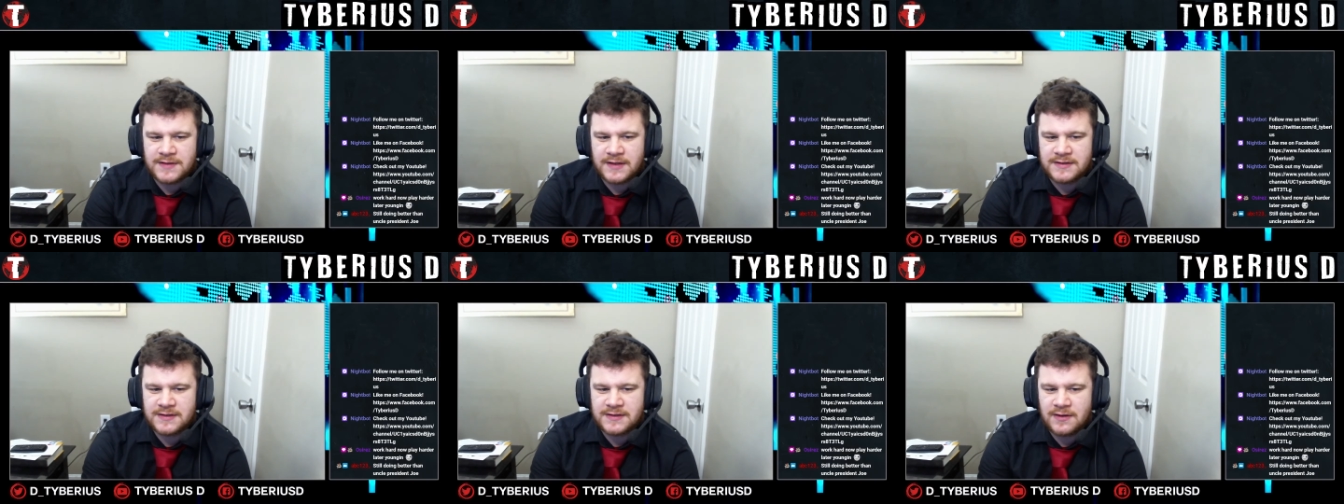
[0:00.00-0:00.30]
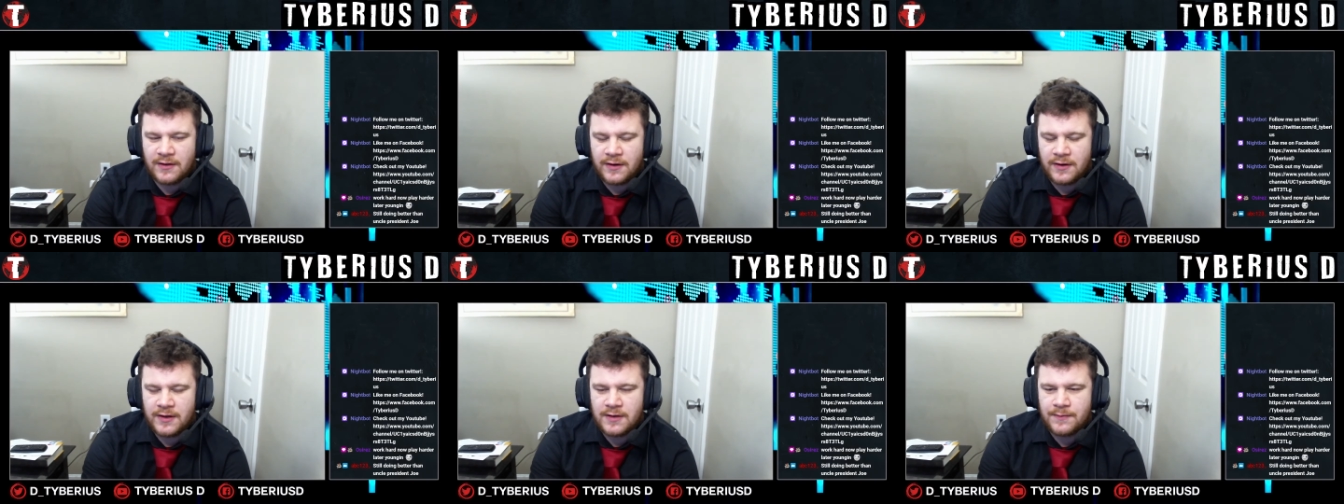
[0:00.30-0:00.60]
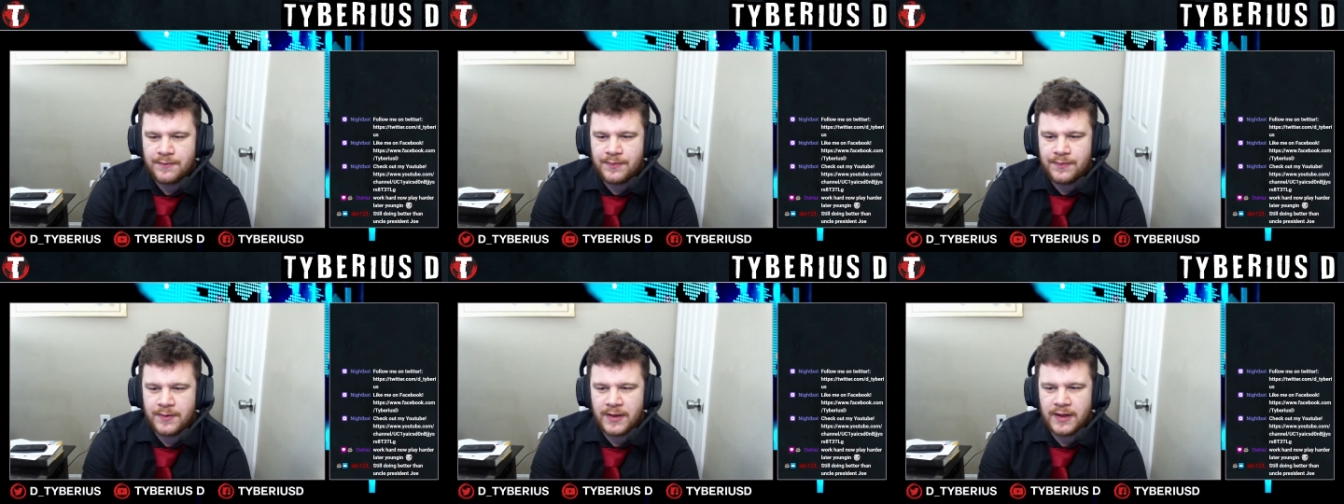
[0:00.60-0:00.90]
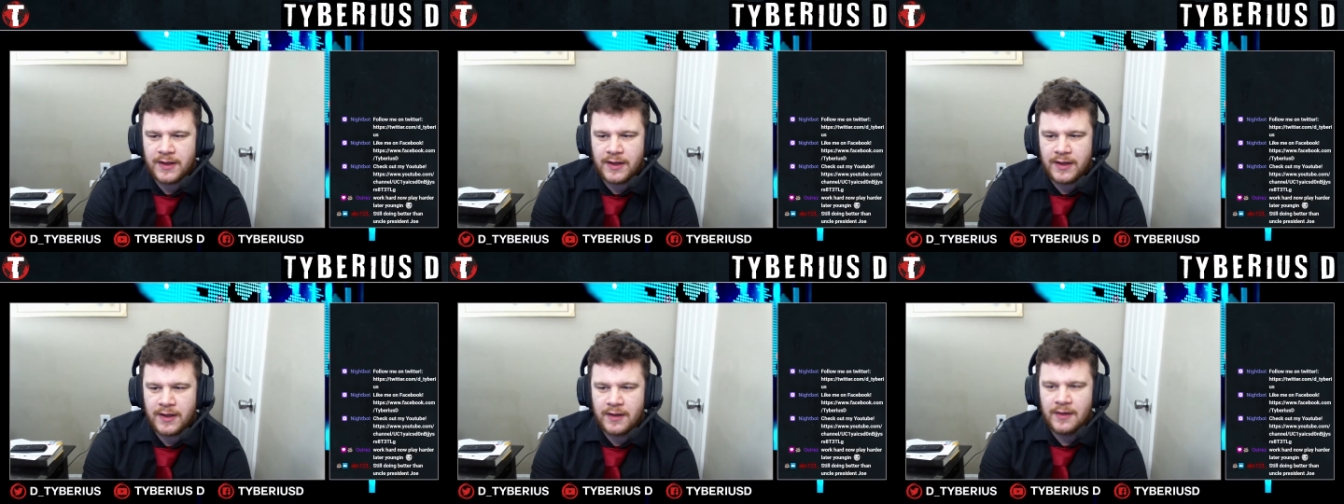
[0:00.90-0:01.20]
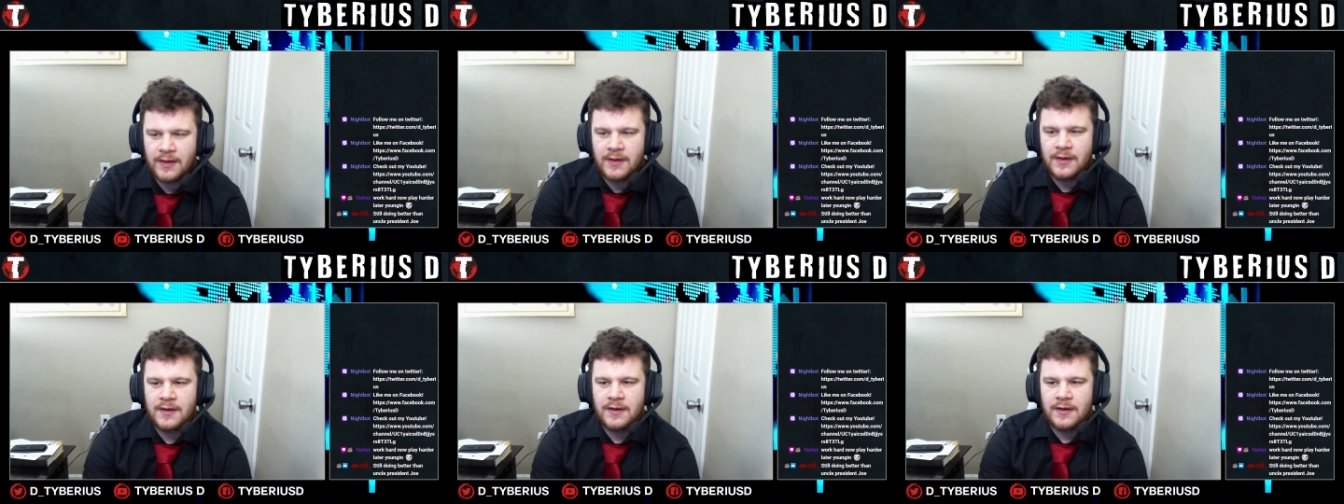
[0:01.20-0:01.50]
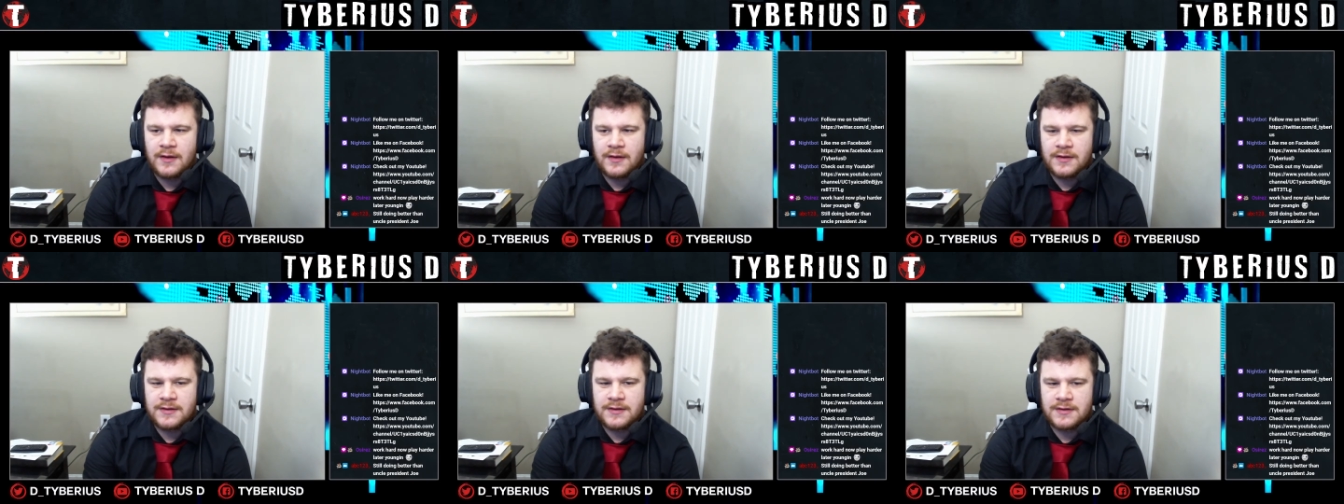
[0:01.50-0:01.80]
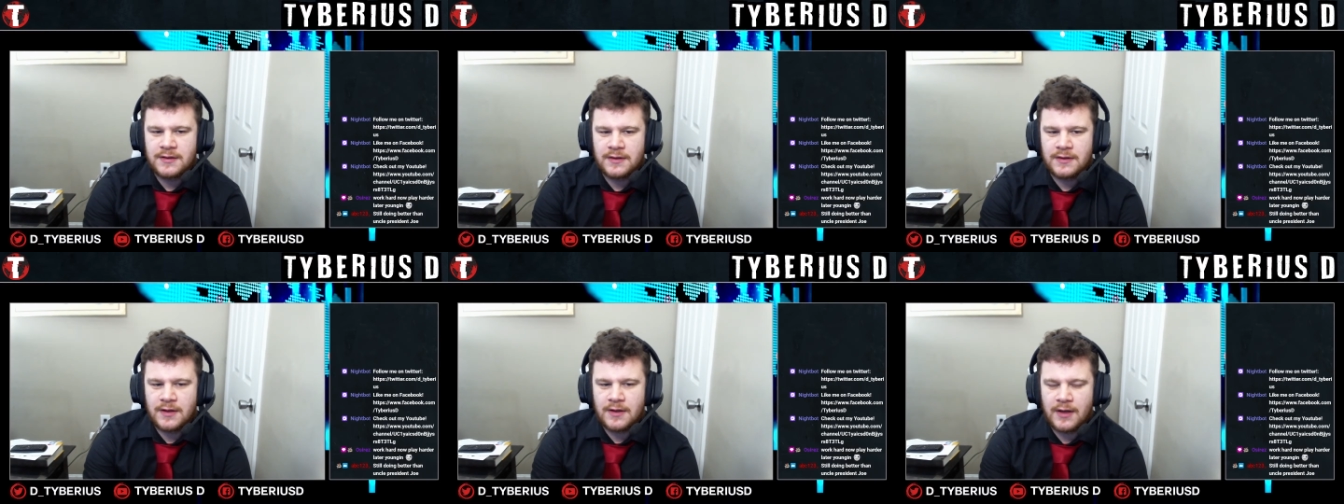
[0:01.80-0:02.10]
it's going to be
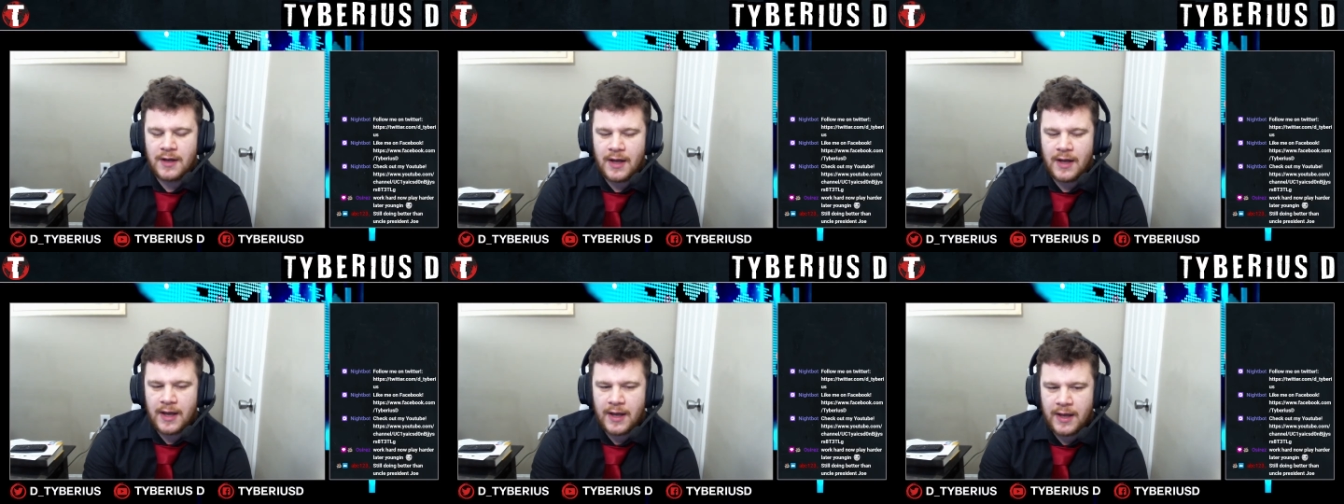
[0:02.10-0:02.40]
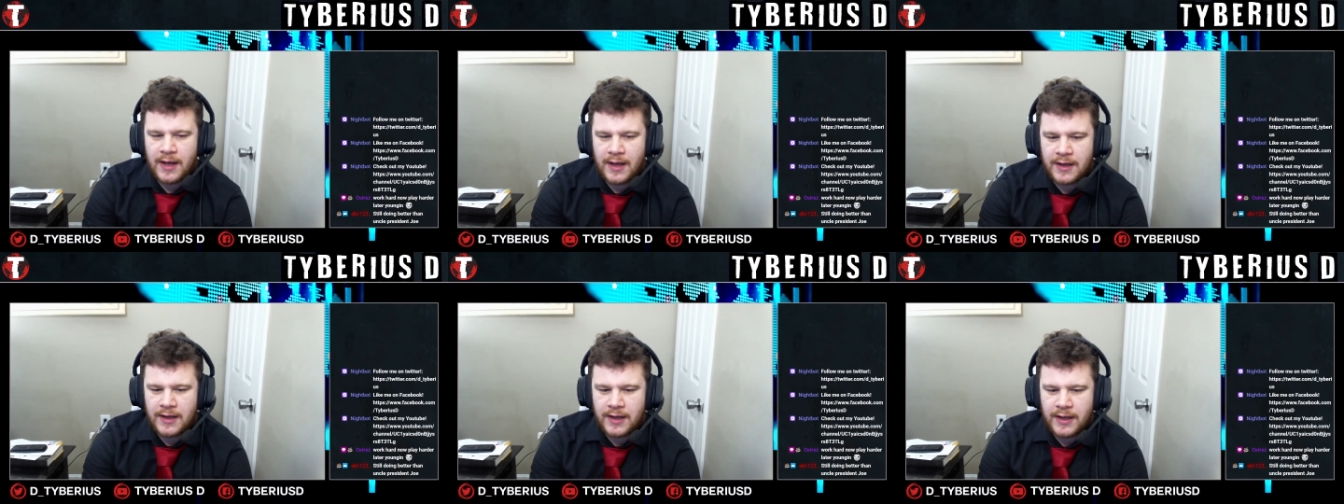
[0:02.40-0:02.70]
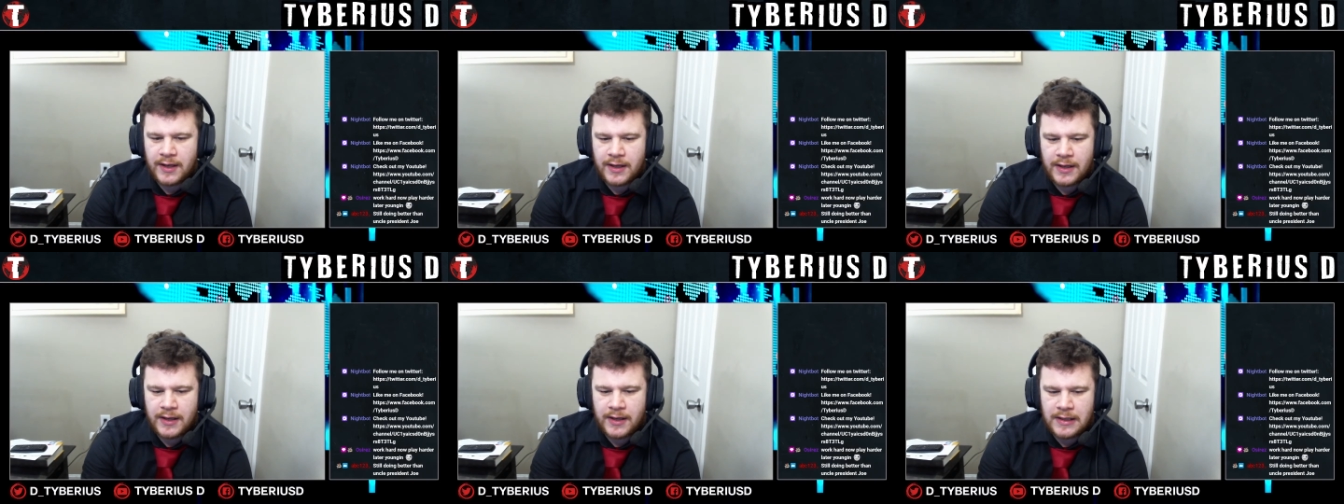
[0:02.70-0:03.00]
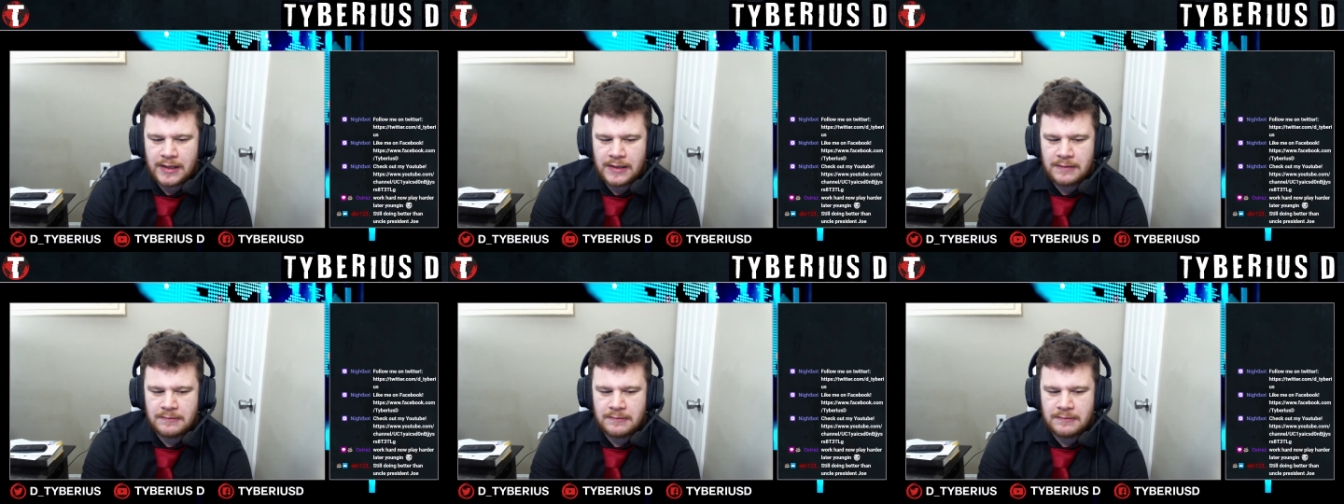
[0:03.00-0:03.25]
I